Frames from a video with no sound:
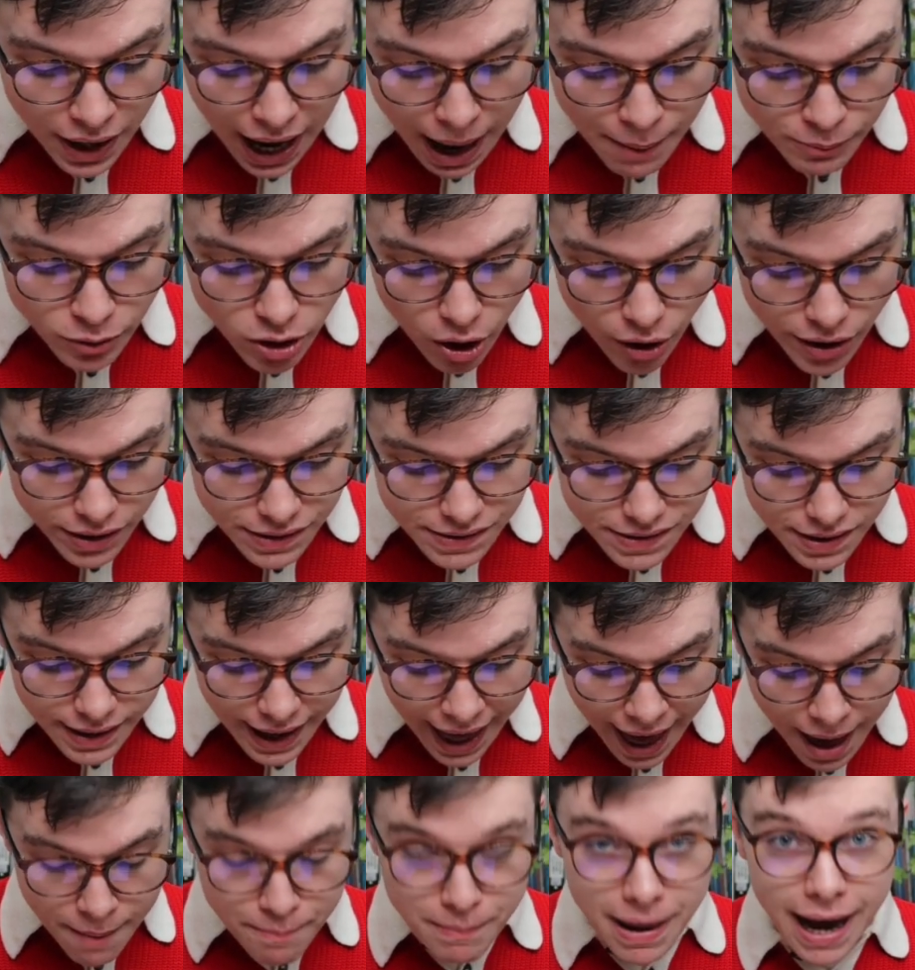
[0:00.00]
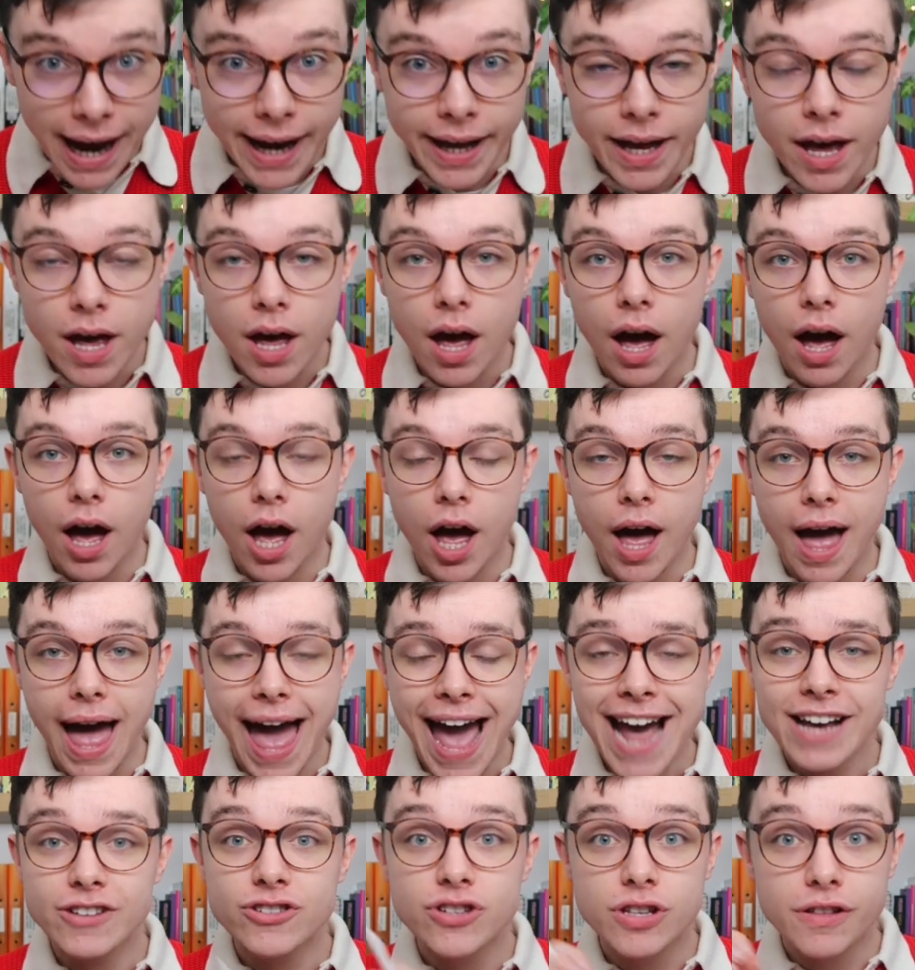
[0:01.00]
I'm going to get my uh,
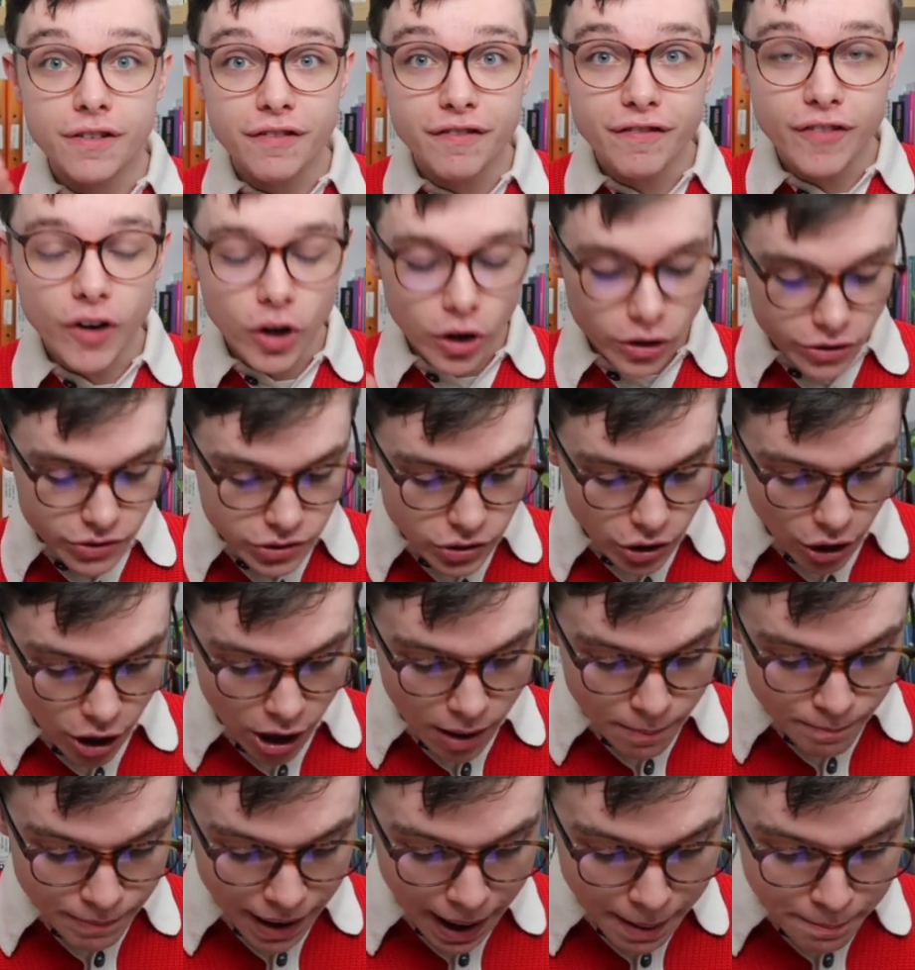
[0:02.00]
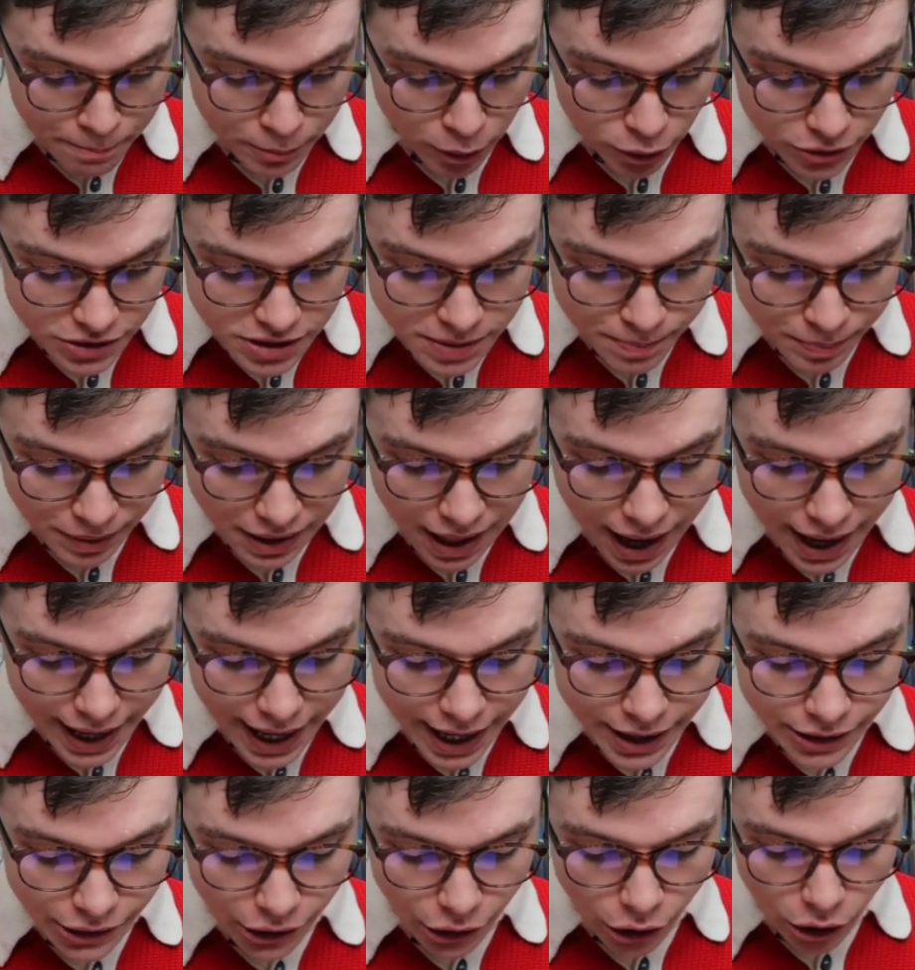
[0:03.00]
x to the 4 term by
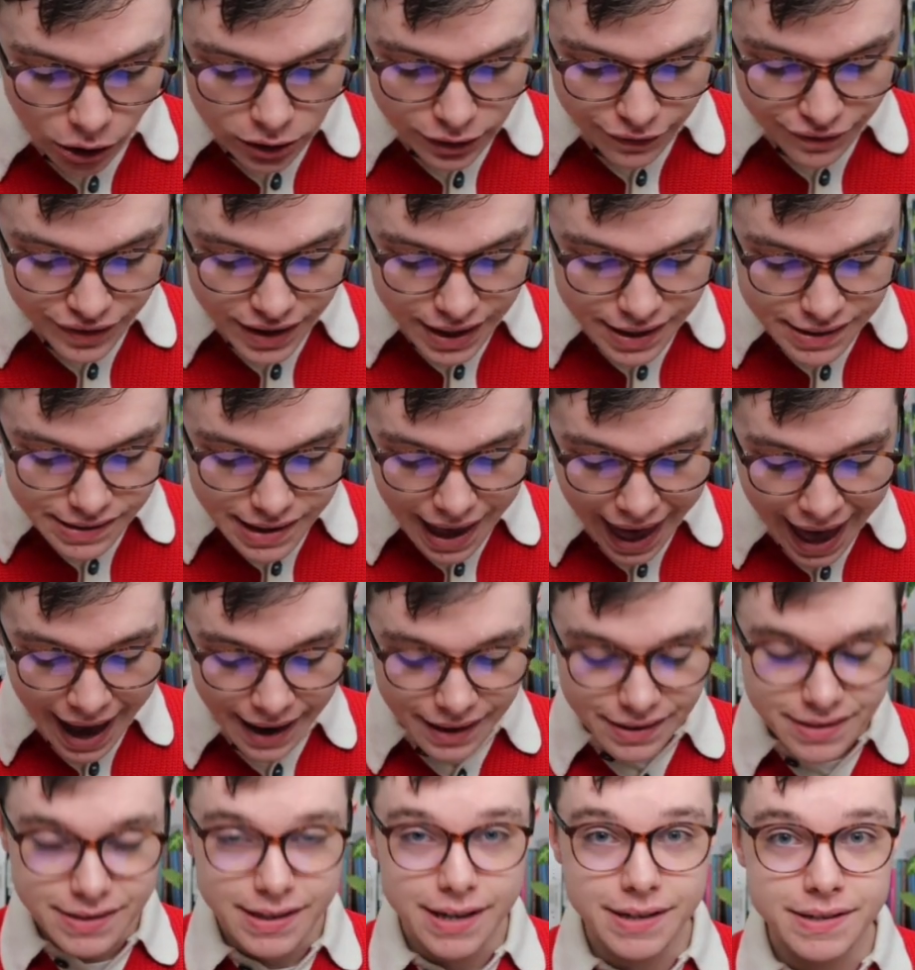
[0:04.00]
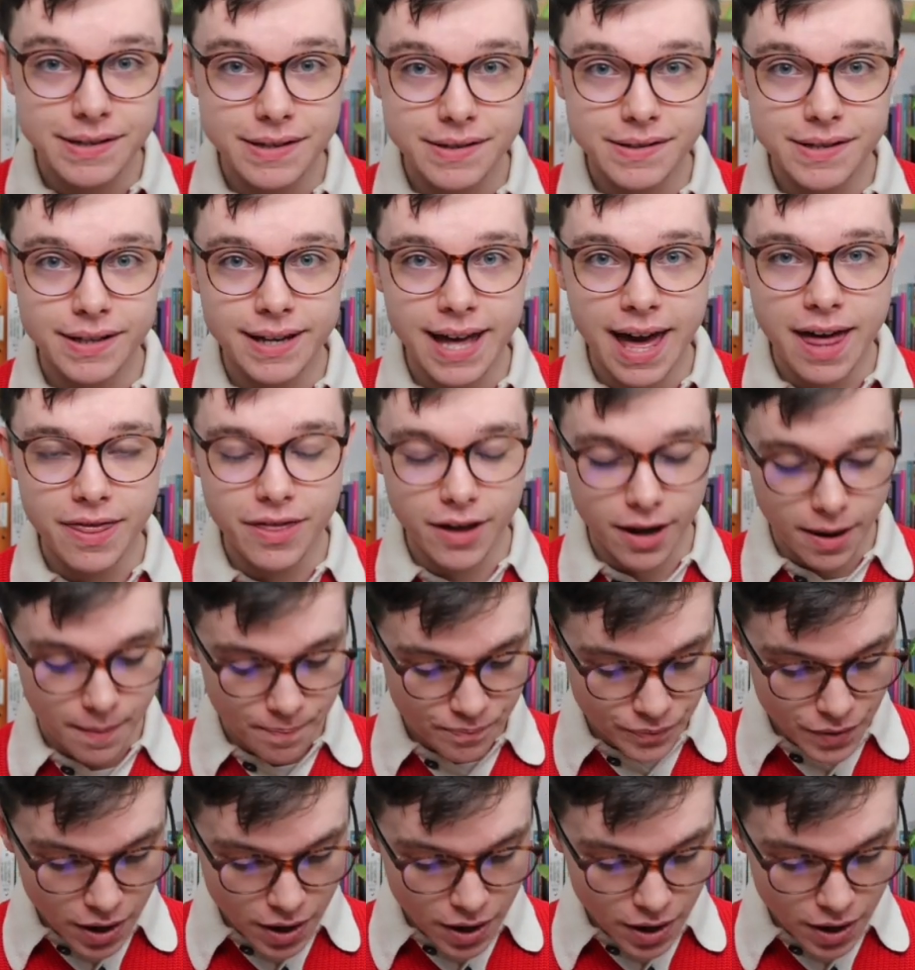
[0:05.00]
multiplying all of these x's together.